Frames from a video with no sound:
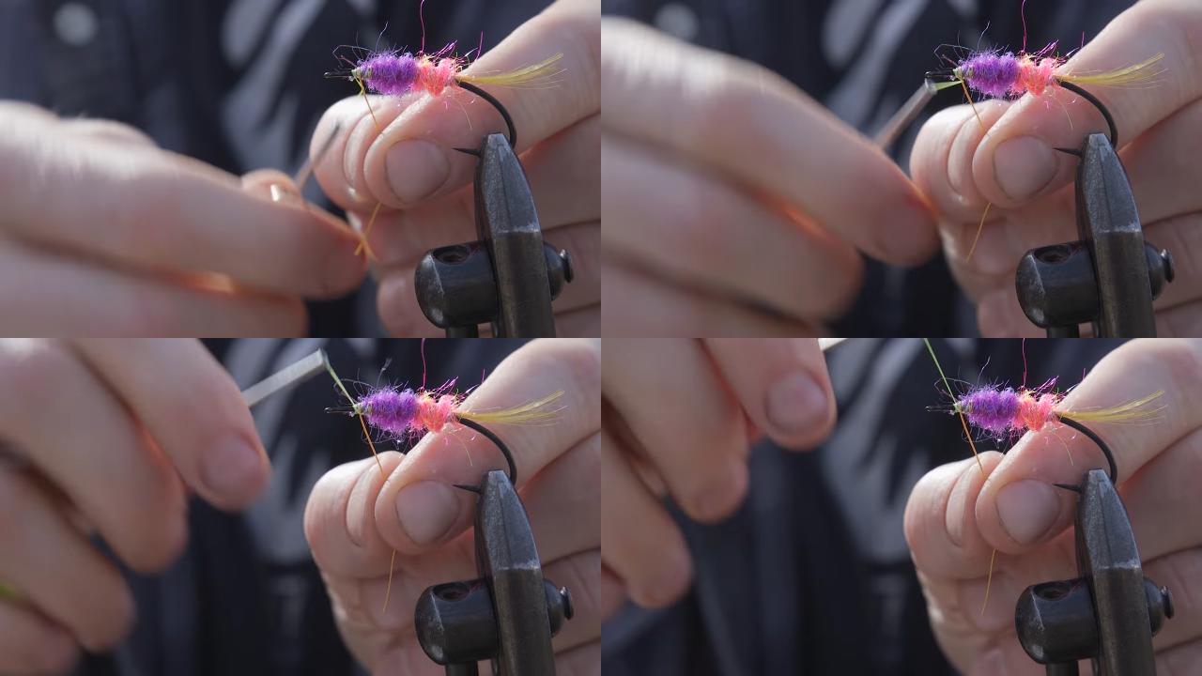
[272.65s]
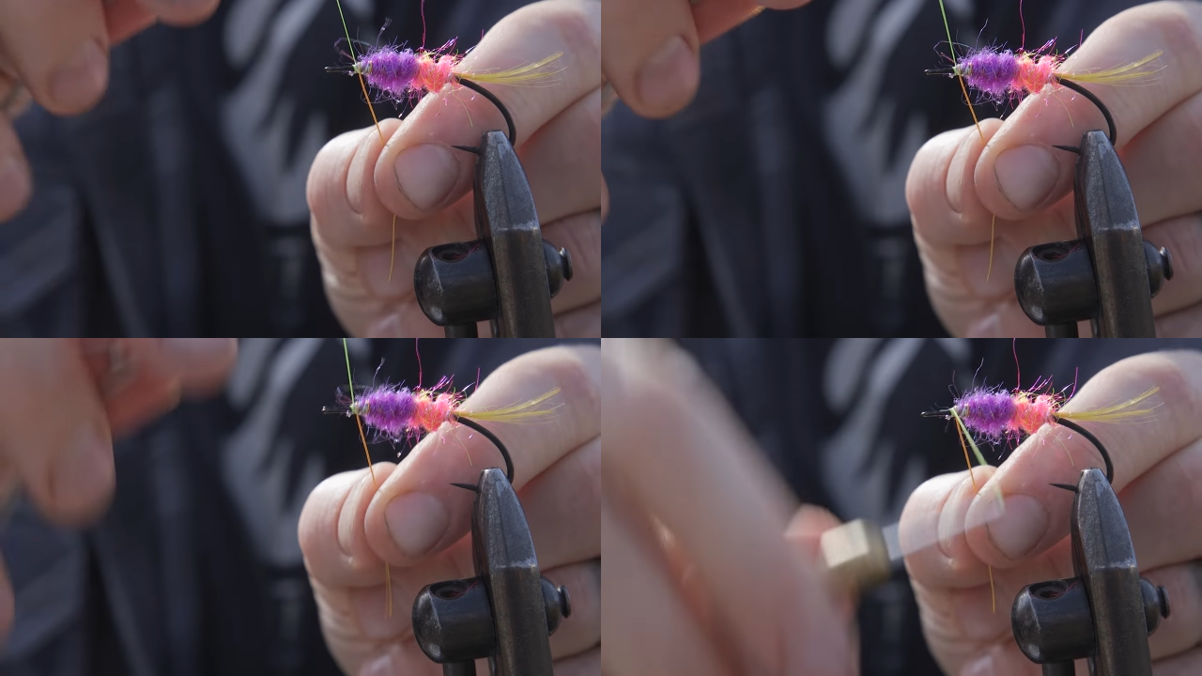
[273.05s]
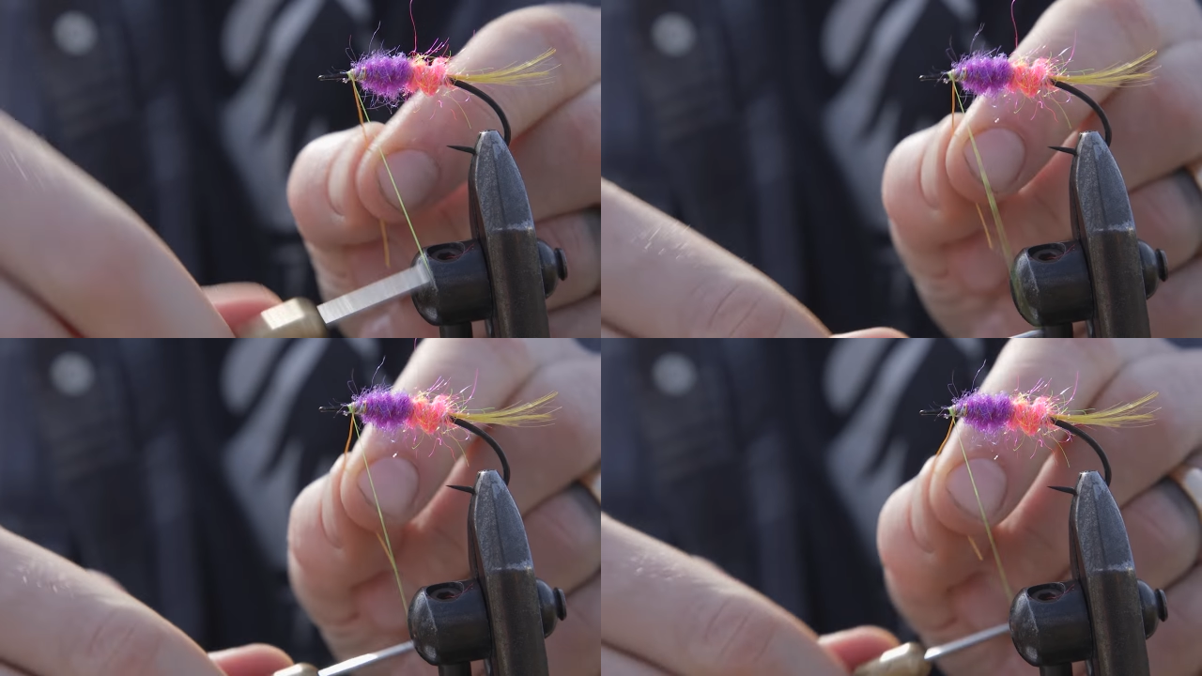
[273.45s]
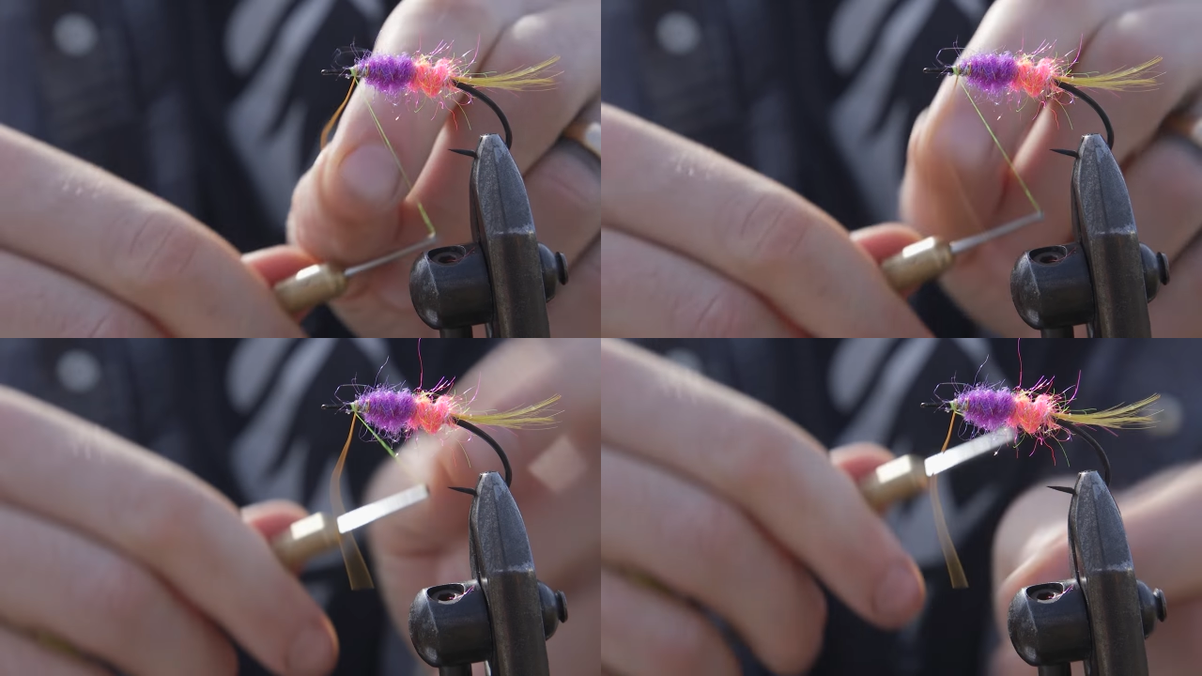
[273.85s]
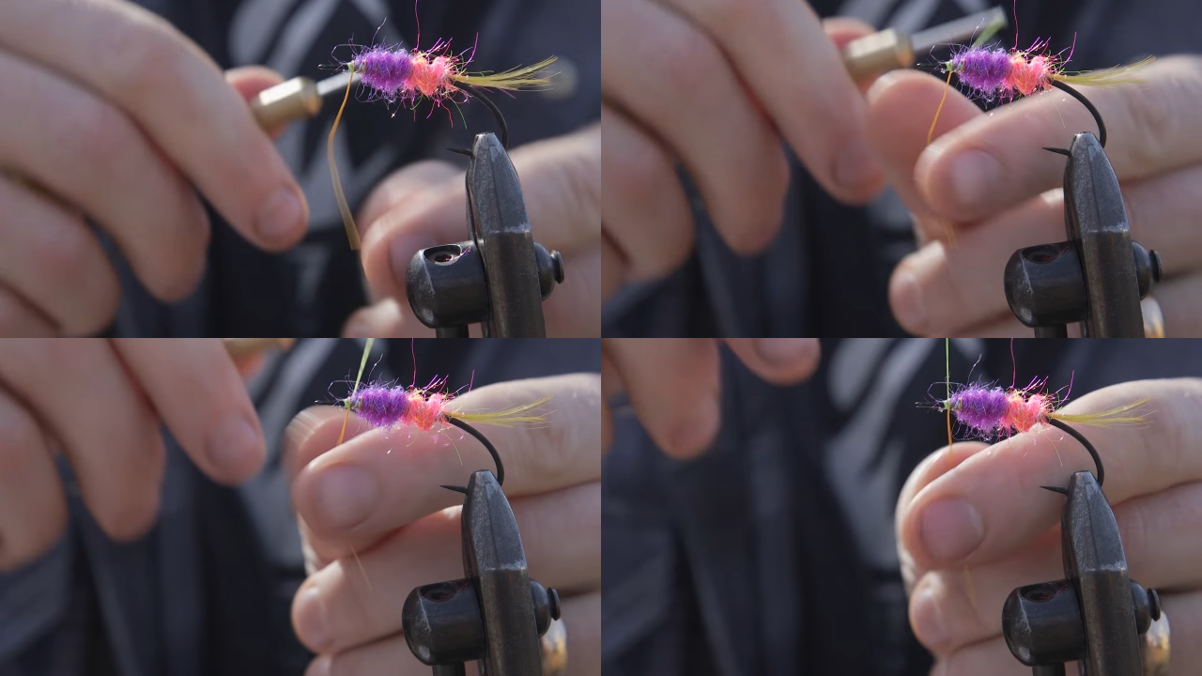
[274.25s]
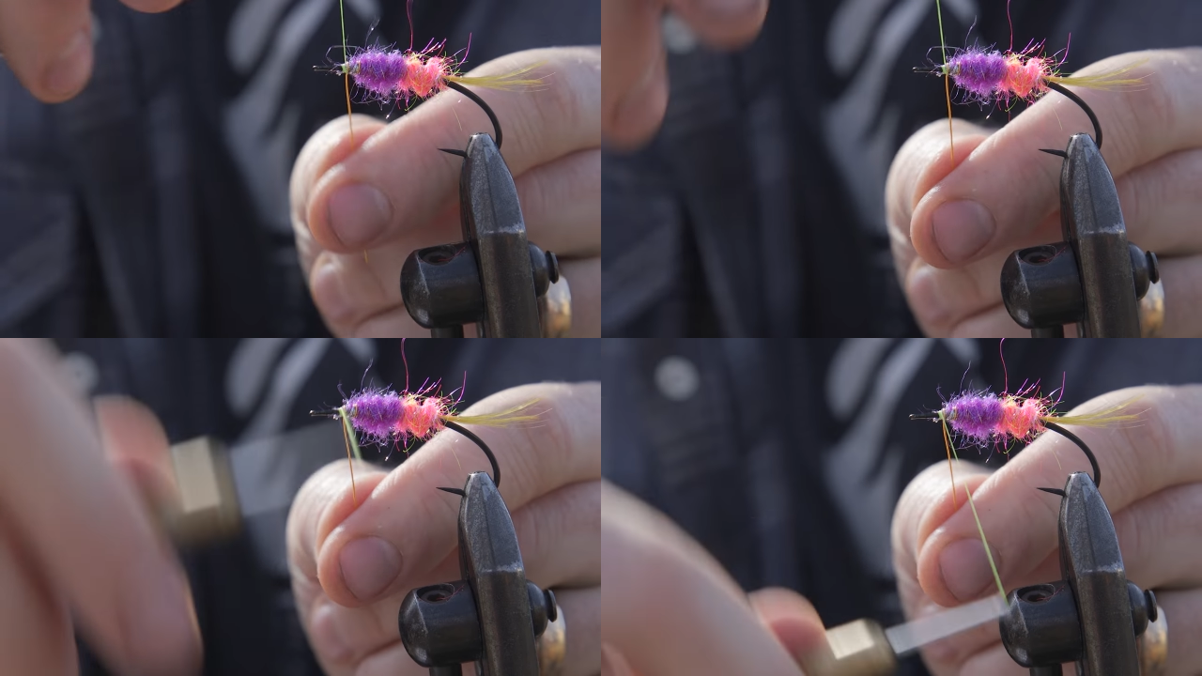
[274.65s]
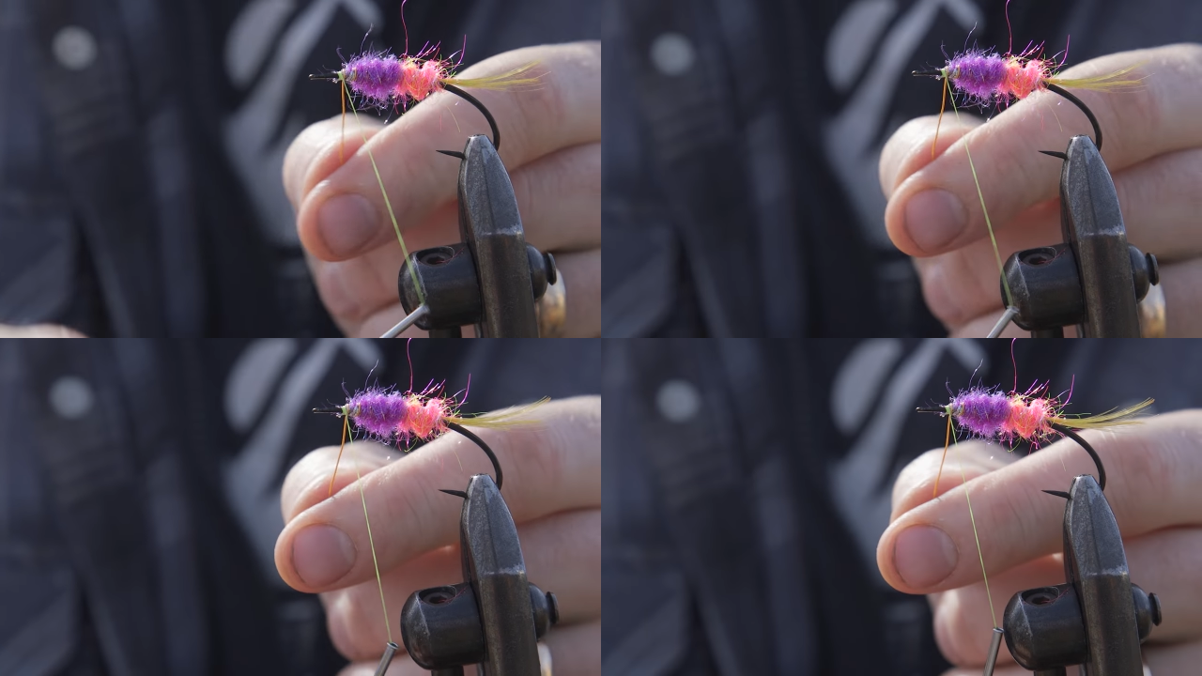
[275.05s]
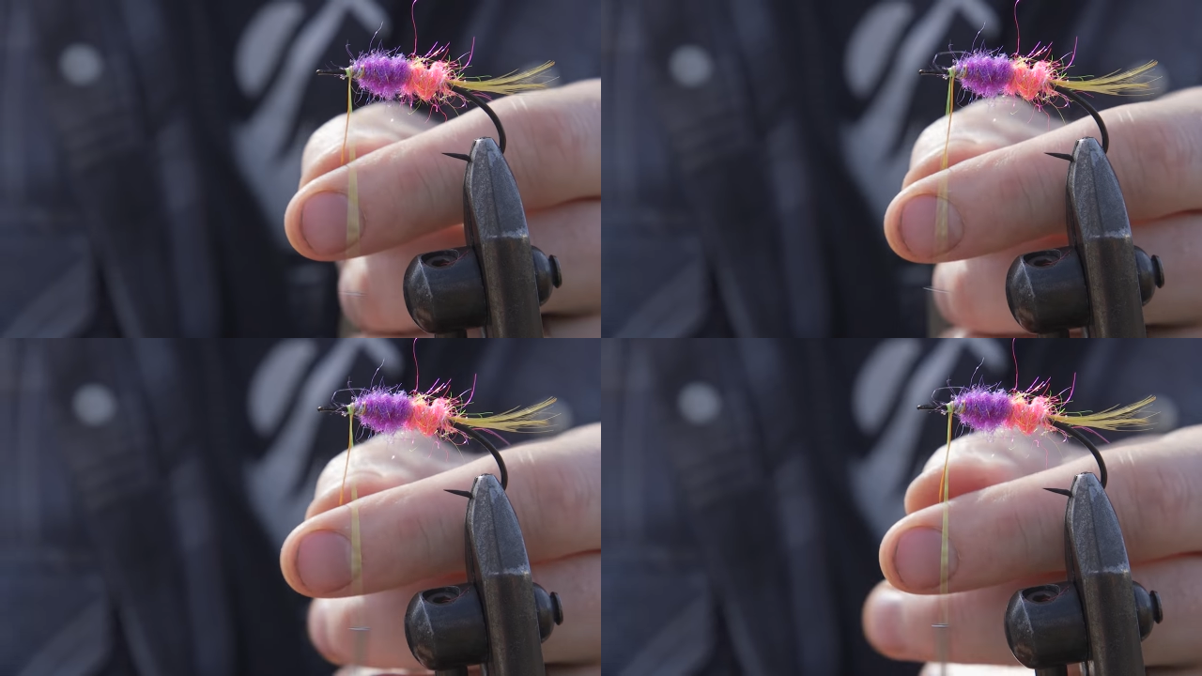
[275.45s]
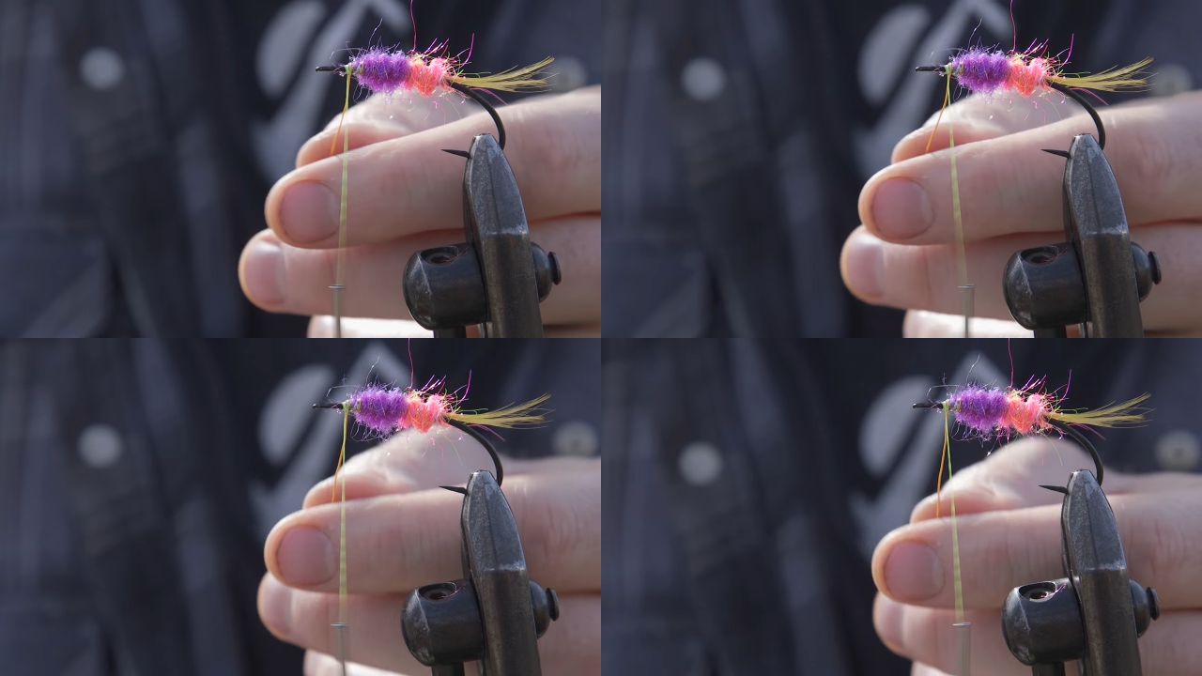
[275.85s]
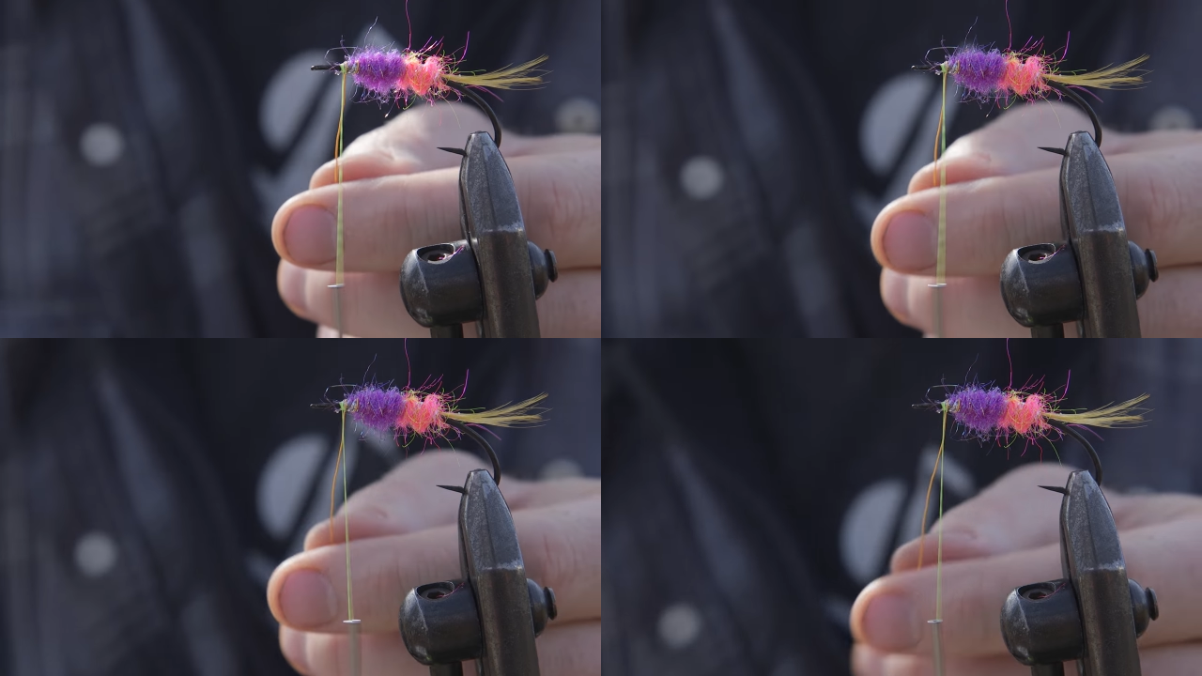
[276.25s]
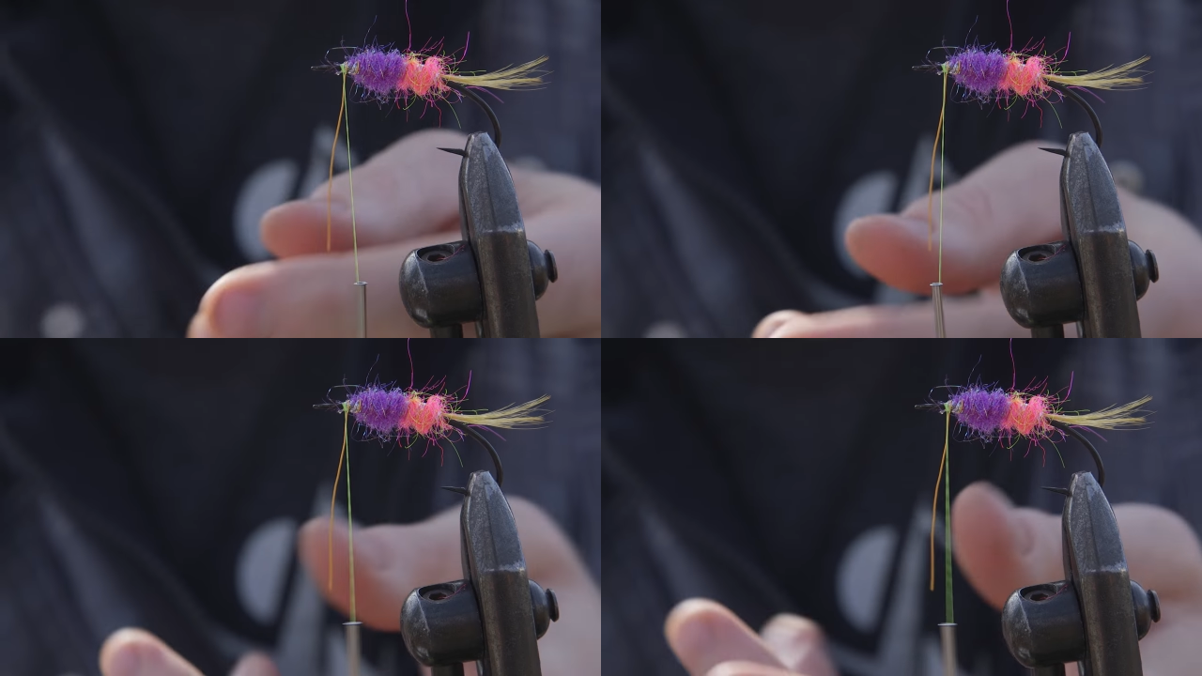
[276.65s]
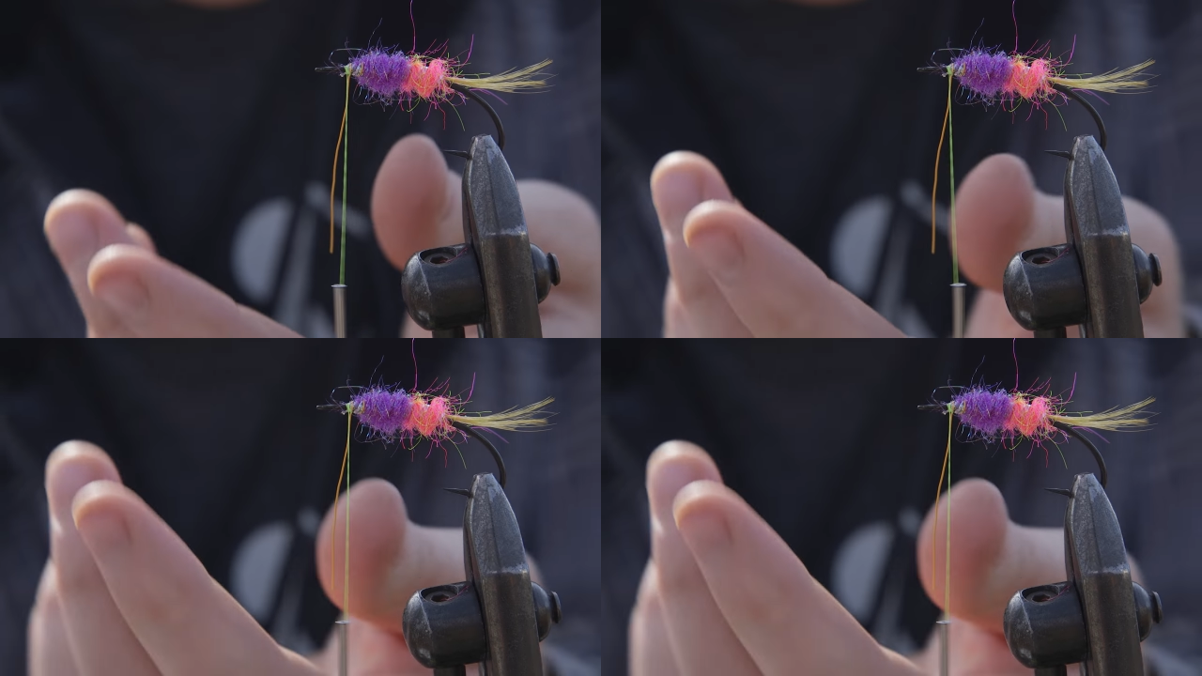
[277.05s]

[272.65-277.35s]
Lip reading: No face is visible, so there are no lips to read.